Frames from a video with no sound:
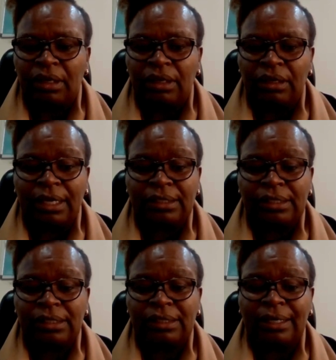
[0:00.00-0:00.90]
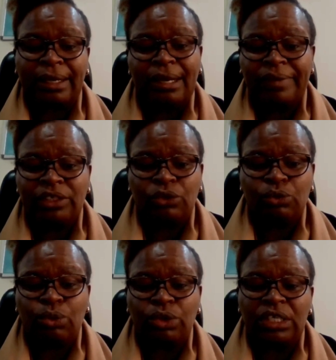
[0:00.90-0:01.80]
that is relevant to
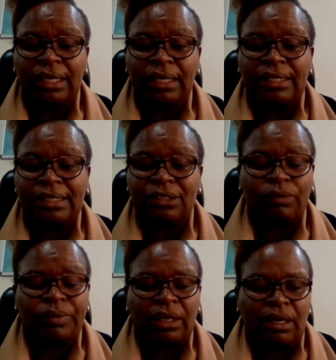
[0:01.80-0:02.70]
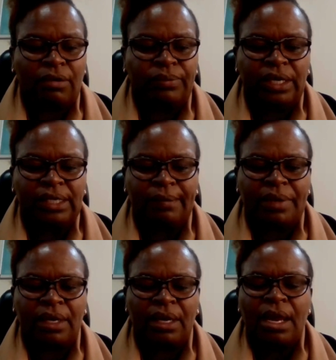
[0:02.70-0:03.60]
what the needs of the
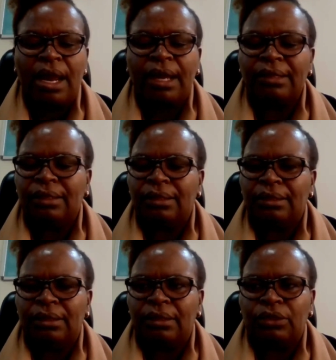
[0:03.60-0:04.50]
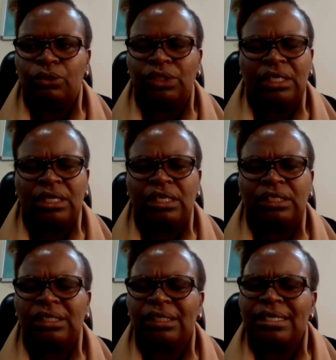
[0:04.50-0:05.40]
SME. And then you see
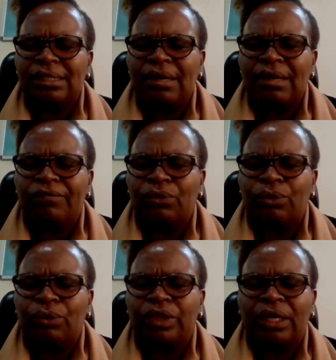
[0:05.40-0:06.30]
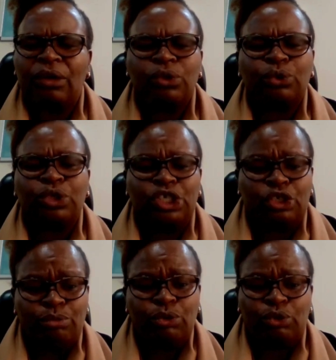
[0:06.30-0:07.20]
it is easier for the also
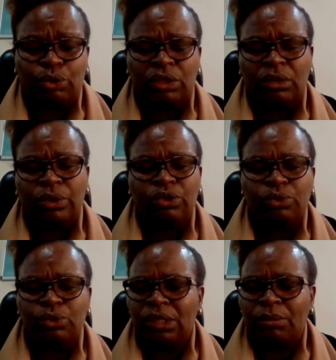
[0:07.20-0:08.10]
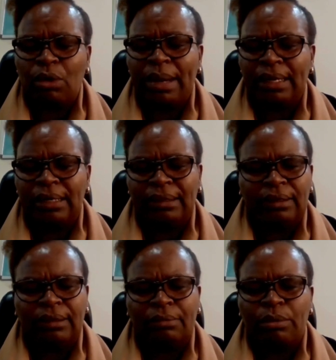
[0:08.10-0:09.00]
distribution when you use the mobile
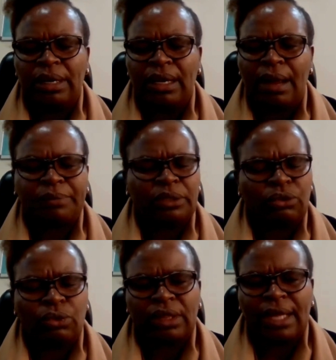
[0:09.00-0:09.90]
apps and all